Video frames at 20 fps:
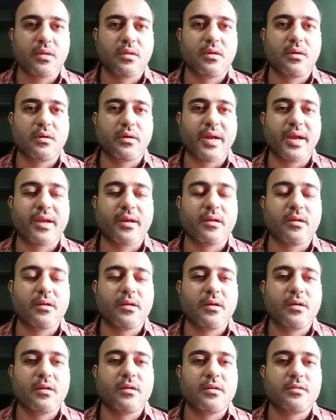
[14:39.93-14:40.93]
right,
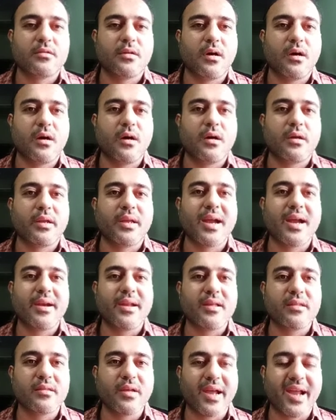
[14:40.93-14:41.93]

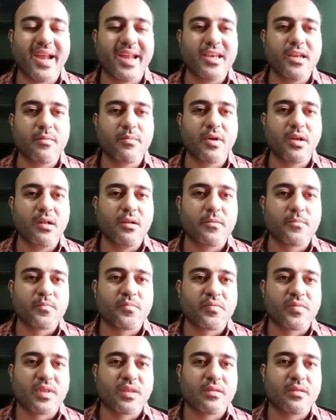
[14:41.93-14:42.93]
regarding the animal,
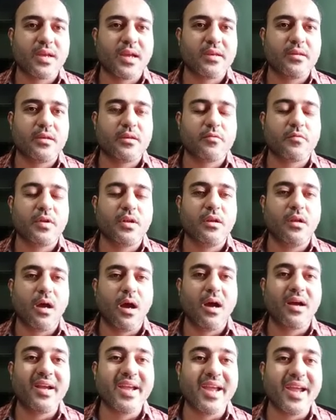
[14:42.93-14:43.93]
then it will
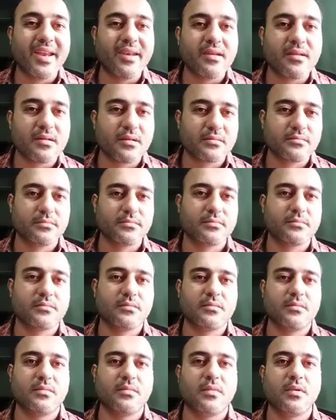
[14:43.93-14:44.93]
again
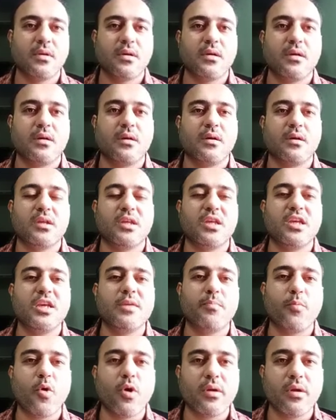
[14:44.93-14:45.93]

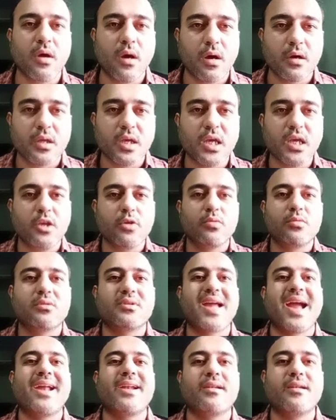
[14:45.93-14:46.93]
keep on hugging you
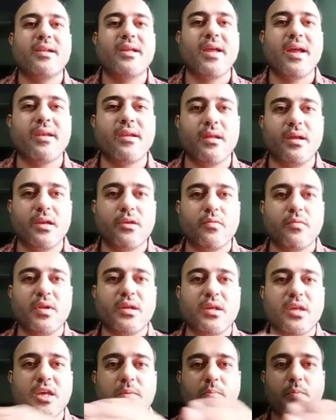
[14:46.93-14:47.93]
tightly and it will
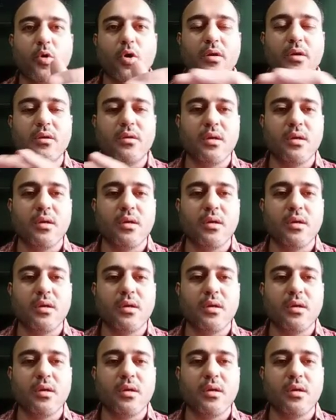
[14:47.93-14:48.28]
keep on